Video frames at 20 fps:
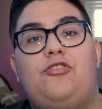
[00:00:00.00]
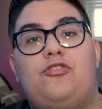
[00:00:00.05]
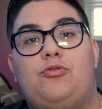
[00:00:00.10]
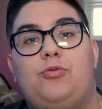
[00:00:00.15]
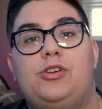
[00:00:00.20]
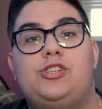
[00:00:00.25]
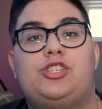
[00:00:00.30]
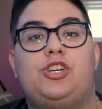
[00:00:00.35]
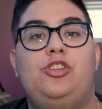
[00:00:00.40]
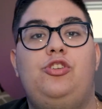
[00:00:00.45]

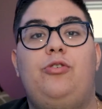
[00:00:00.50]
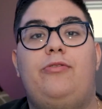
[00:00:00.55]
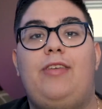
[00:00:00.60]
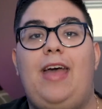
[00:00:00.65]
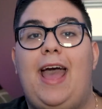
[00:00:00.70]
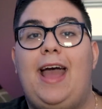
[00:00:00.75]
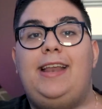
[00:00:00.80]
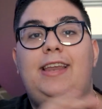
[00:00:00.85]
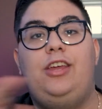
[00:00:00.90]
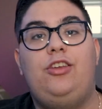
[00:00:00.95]
Switch can use
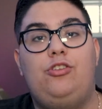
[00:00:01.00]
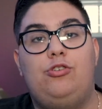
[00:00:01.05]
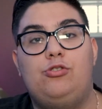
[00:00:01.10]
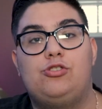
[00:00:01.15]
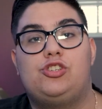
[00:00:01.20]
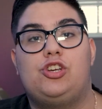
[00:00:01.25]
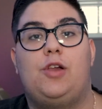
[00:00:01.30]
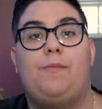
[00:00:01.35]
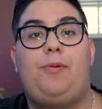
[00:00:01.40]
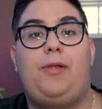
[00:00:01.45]
any
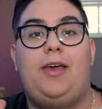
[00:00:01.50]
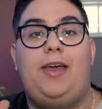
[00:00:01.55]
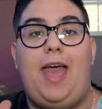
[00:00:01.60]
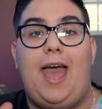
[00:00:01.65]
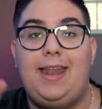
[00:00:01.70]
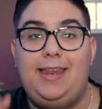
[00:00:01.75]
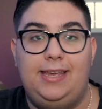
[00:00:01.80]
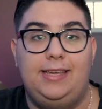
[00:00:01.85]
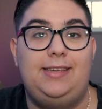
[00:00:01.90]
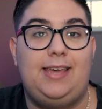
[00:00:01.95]
user to play
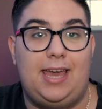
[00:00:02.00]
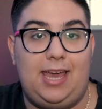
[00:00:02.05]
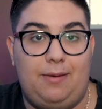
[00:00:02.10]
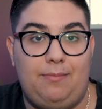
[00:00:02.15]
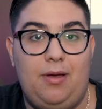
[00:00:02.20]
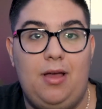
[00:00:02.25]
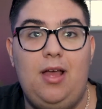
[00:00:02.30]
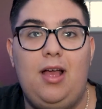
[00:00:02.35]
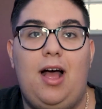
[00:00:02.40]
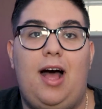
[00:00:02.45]
any
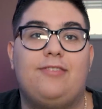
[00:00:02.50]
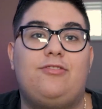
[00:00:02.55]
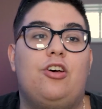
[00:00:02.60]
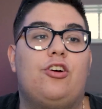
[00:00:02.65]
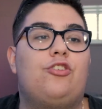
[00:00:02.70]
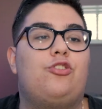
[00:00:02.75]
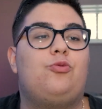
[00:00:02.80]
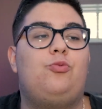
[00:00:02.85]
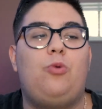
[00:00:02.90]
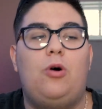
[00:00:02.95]
game as
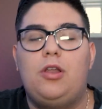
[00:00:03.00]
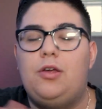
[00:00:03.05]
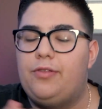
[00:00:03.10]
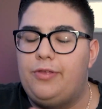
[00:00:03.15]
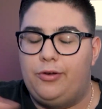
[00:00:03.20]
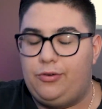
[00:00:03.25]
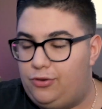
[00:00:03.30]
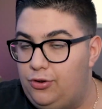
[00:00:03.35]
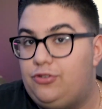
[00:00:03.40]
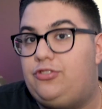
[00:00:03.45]
long as one of
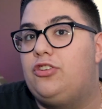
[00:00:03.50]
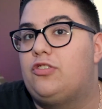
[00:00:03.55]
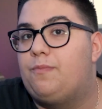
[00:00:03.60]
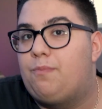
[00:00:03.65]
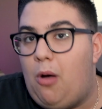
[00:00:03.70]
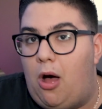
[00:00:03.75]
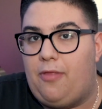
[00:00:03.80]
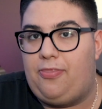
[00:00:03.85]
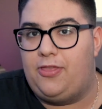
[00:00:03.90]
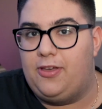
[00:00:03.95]
those users
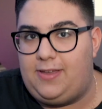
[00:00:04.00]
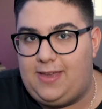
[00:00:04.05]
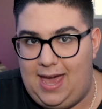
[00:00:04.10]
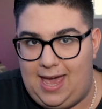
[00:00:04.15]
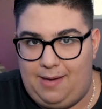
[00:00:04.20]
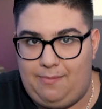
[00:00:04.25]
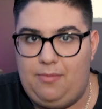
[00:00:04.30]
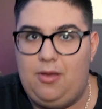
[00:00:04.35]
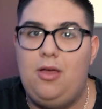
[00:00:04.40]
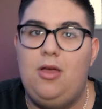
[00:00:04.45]
bought the
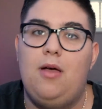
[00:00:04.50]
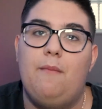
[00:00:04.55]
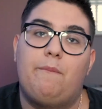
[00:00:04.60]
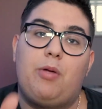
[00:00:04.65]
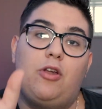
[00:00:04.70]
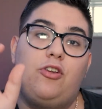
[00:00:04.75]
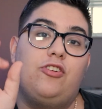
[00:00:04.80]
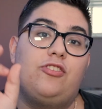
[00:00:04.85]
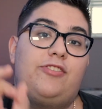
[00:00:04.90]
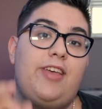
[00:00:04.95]
game.
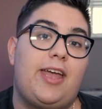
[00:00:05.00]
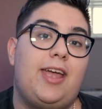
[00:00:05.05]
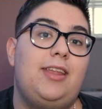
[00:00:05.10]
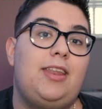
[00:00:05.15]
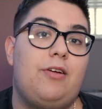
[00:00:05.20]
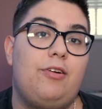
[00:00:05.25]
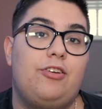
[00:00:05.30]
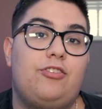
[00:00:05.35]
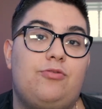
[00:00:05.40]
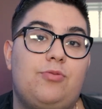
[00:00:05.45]
But on your
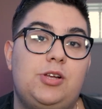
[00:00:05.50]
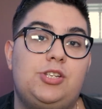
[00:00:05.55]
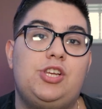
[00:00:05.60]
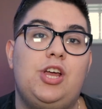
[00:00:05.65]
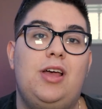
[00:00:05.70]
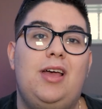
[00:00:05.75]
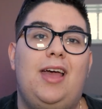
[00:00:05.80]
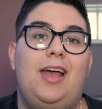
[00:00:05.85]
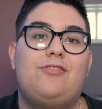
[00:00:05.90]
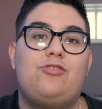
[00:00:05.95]
secondary Switch,
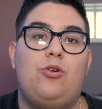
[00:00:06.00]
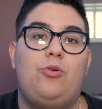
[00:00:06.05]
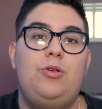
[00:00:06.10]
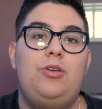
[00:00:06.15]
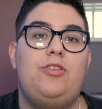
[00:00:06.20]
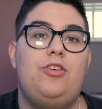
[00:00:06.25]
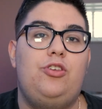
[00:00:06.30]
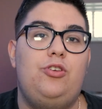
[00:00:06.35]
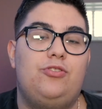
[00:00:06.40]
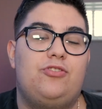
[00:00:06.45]
it's
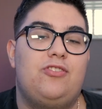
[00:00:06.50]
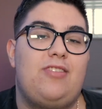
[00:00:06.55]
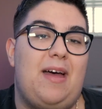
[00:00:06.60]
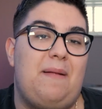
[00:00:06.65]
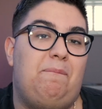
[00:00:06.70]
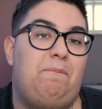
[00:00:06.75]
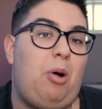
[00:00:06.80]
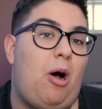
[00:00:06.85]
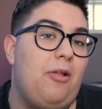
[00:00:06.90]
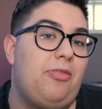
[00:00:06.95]
only the user
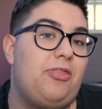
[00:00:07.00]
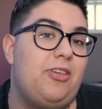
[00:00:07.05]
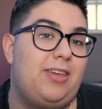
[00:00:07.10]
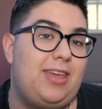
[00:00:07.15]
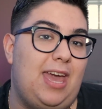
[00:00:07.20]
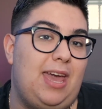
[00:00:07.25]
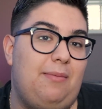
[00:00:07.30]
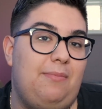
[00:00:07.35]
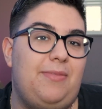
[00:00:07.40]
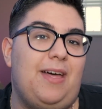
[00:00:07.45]
that bought the
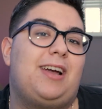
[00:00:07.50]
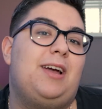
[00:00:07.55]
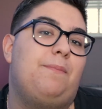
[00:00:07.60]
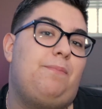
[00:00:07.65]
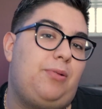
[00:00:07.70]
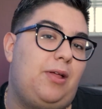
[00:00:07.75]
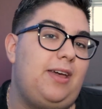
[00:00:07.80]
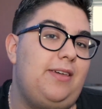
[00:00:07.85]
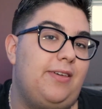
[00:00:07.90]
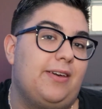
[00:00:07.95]
game that can
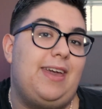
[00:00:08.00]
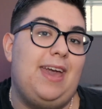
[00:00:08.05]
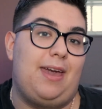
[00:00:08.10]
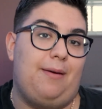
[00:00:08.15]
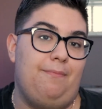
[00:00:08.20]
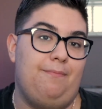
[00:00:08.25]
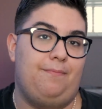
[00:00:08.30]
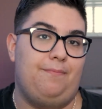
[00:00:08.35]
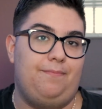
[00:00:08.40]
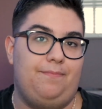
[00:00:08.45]
play the
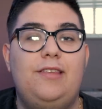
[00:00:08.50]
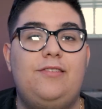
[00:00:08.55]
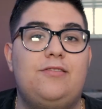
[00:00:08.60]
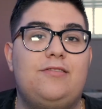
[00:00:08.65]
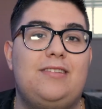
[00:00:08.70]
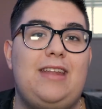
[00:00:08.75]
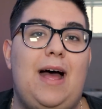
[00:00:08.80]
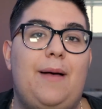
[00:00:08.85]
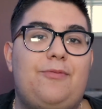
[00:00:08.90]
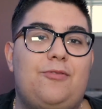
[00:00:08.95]
game. This
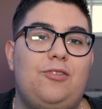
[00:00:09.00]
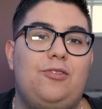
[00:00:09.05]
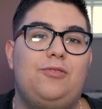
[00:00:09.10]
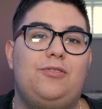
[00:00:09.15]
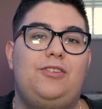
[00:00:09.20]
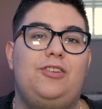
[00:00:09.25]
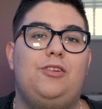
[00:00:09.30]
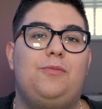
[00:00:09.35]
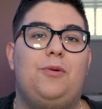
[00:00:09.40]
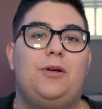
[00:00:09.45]
is an
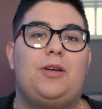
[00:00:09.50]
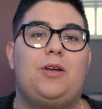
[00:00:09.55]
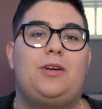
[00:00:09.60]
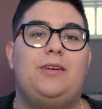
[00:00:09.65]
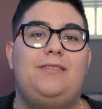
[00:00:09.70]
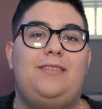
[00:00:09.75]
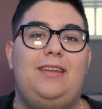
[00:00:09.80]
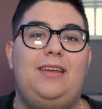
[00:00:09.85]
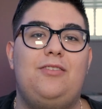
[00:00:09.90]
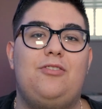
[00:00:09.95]
absolute deal breaker
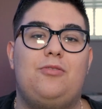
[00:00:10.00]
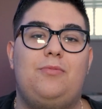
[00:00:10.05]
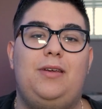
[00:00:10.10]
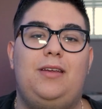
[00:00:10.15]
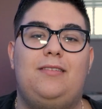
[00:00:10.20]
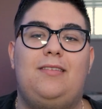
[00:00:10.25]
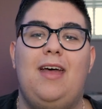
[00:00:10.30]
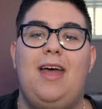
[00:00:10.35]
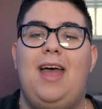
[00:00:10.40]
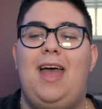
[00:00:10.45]
because it either
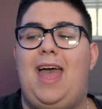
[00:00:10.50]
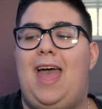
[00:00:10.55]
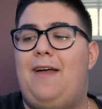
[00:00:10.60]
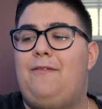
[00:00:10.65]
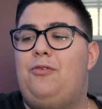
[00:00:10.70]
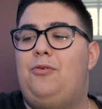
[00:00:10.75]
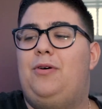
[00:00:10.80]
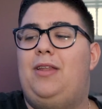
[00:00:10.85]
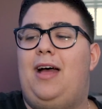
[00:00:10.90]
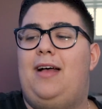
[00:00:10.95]
means
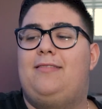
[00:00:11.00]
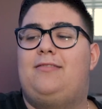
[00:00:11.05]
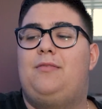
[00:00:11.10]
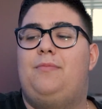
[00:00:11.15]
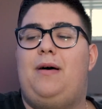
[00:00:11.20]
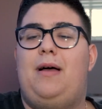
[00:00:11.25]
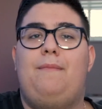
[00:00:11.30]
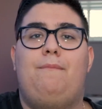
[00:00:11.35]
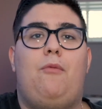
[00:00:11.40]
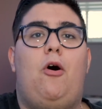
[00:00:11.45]
everyone has to
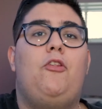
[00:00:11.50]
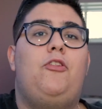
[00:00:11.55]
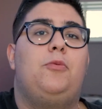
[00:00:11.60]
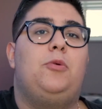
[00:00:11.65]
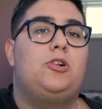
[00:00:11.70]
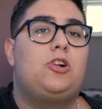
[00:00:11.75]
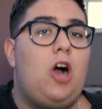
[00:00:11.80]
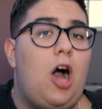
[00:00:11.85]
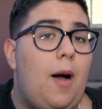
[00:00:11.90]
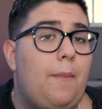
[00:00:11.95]
buy
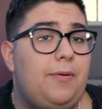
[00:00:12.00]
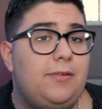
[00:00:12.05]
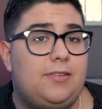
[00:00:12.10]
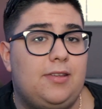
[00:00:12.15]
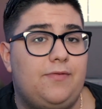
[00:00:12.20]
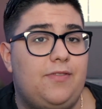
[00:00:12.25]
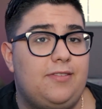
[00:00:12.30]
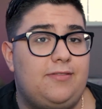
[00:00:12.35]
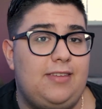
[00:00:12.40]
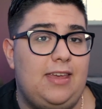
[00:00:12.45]
multiple copies
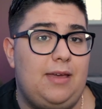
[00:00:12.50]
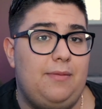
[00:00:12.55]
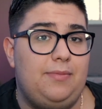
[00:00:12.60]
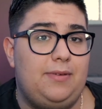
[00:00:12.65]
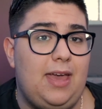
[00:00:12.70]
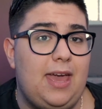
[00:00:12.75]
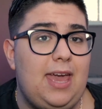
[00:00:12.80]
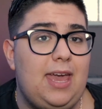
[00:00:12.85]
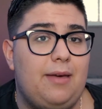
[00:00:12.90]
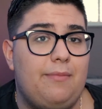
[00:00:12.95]
of the same
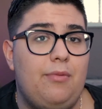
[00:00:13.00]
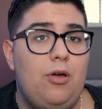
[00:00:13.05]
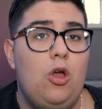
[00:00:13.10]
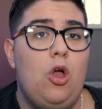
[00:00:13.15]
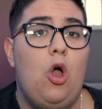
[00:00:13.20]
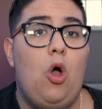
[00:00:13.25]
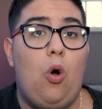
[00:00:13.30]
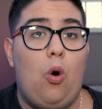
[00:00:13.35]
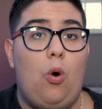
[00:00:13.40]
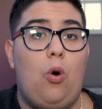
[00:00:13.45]
game,
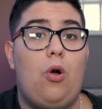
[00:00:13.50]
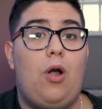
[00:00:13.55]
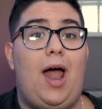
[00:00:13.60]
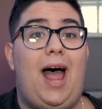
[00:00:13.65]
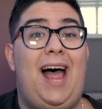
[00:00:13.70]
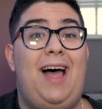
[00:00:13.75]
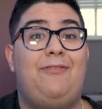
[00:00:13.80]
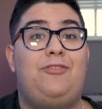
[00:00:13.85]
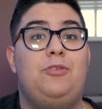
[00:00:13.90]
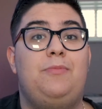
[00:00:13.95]
or
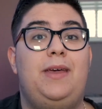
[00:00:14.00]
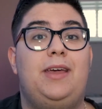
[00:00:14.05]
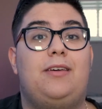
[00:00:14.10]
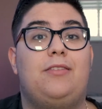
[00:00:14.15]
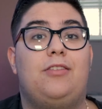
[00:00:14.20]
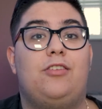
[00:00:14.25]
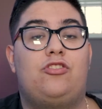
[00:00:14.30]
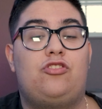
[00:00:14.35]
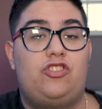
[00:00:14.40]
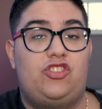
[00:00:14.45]
I have to
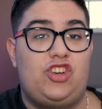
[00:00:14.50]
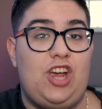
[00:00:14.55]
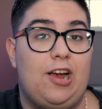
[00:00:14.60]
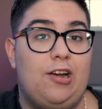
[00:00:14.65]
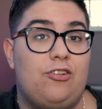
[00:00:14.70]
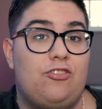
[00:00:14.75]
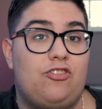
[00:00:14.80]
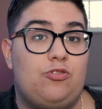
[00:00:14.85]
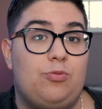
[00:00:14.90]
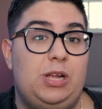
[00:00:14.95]
make the
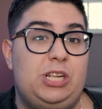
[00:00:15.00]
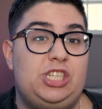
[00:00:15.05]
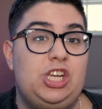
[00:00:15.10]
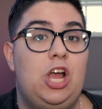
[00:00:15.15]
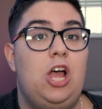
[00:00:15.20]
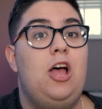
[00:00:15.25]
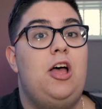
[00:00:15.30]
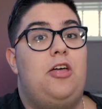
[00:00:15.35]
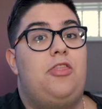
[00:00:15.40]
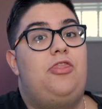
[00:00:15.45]
shared Switch
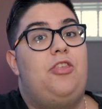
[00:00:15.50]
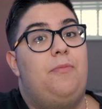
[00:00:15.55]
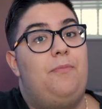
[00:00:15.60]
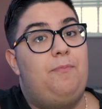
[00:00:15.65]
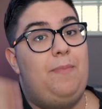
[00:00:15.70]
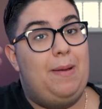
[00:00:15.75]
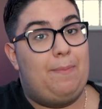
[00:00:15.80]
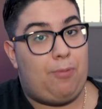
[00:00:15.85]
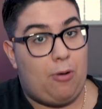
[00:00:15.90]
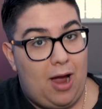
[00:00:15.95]

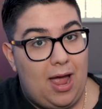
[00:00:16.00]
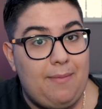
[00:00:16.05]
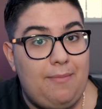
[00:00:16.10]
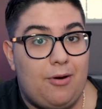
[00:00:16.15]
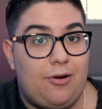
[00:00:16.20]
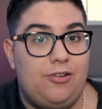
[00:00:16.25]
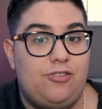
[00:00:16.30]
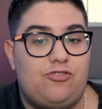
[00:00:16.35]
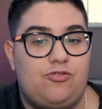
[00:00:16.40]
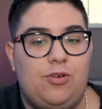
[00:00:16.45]
the
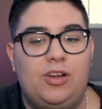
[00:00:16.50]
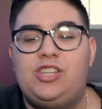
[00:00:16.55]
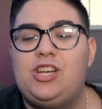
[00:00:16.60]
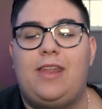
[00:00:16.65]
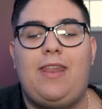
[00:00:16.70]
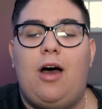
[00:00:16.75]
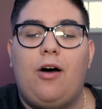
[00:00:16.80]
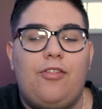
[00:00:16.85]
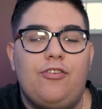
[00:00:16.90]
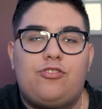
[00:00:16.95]
primary Switch,
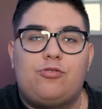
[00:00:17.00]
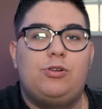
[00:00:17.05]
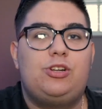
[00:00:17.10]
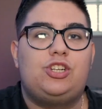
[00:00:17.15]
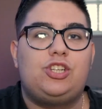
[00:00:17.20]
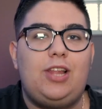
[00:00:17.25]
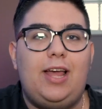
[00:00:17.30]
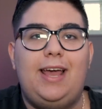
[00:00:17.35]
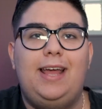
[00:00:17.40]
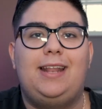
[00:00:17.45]
and now the
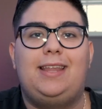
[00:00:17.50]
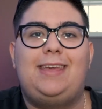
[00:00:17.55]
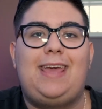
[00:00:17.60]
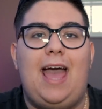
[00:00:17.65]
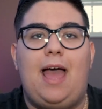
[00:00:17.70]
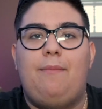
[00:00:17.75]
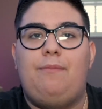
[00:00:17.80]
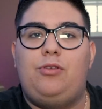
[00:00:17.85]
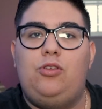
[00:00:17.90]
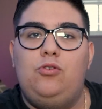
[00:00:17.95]
Switch Lite
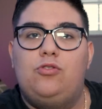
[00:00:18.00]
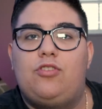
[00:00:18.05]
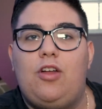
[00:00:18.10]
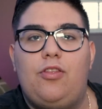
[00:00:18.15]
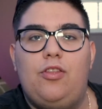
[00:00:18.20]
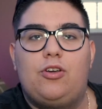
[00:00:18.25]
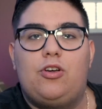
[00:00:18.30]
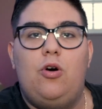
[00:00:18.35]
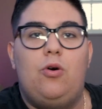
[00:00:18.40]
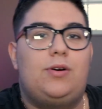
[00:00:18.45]
can't be used
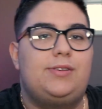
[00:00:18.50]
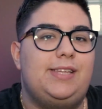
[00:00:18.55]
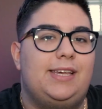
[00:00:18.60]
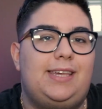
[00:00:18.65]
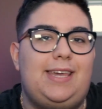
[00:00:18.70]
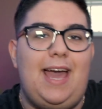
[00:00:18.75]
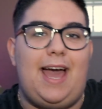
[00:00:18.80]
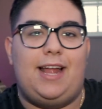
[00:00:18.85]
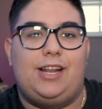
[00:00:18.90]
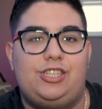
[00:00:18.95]
on the go because
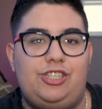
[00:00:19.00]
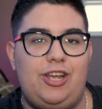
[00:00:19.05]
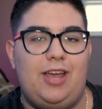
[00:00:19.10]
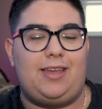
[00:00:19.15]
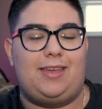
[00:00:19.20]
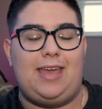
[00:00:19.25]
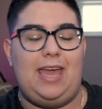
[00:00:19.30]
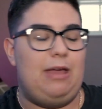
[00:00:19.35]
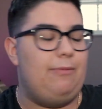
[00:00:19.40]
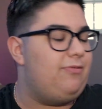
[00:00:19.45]
it can't
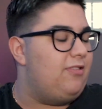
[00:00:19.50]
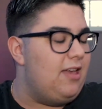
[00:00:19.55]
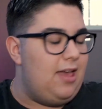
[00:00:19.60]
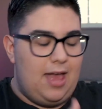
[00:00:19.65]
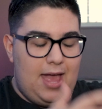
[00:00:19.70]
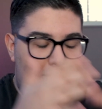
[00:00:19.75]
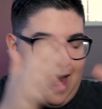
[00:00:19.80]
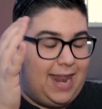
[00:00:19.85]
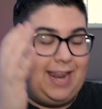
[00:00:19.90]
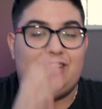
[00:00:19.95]
check games,
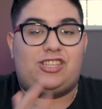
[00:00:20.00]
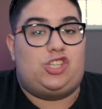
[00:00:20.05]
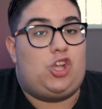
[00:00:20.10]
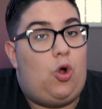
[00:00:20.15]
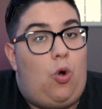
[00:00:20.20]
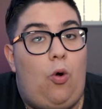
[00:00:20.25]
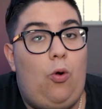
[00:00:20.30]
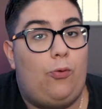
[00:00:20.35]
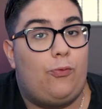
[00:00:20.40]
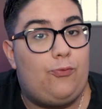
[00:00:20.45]
and it's a
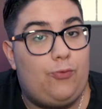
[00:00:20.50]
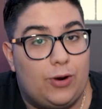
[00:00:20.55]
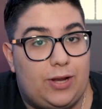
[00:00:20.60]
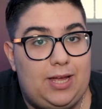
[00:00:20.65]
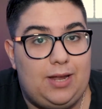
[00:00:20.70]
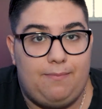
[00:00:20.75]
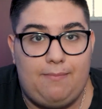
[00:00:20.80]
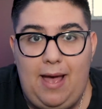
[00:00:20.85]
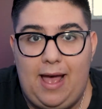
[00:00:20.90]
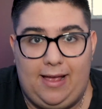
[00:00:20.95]
whole
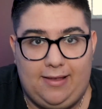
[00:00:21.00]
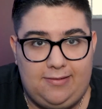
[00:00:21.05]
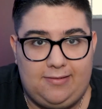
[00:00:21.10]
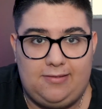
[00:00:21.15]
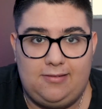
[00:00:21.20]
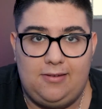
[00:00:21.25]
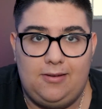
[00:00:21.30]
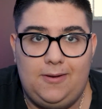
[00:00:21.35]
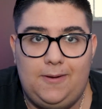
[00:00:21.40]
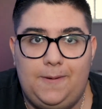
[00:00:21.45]
freaking
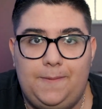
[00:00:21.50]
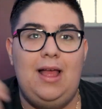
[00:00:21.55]
mess.